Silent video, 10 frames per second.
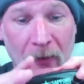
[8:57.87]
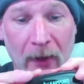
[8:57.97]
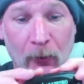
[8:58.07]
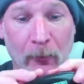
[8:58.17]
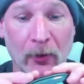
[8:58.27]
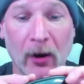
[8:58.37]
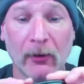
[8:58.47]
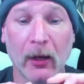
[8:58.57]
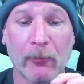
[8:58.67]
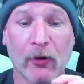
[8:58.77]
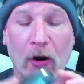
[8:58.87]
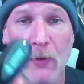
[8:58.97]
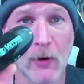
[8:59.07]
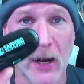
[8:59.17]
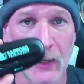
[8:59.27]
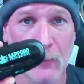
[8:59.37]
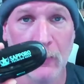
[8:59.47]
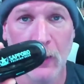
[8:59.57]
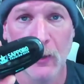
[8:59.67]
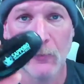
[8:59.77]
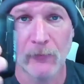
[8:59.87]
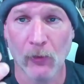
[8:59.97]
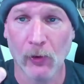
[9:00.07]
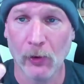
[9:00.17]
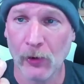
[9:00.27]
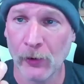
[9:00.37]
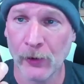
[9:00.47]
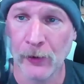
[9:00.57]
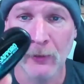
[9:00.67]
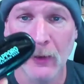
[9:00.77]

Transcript: and they were probably a promo item for her